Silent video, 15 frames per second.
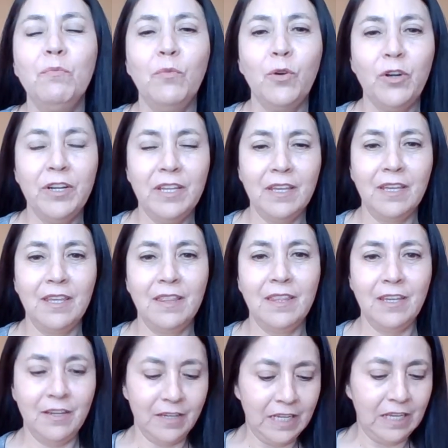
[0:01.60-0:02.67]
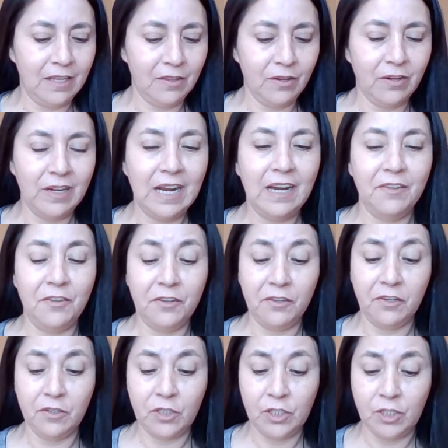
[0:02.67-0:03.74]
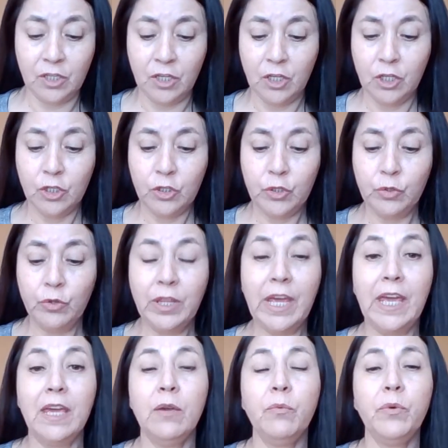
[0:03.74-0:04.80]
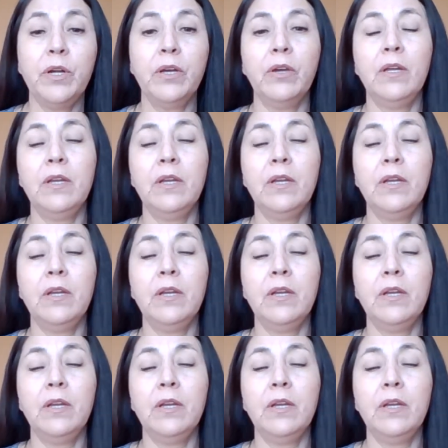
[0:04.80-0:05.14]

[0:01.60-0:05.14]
morning, dear kindergarteners. Today we're